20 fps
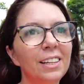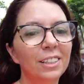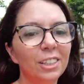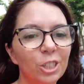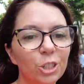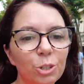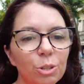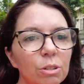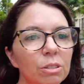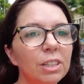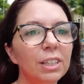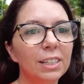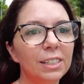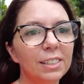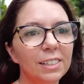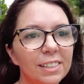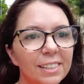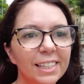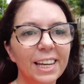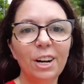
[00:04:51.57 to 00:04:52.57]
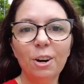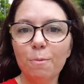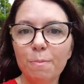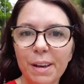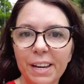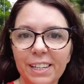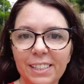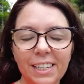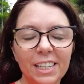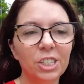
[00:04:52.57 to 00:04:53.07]
the truth is they don't
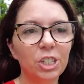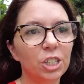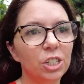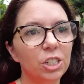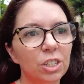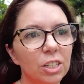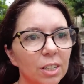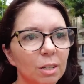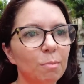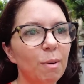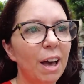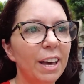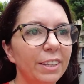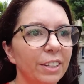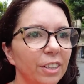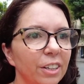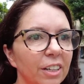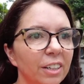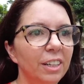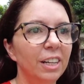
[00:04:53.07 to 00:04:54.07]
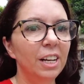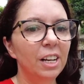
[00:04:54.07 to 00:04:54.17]
pay attention to them either.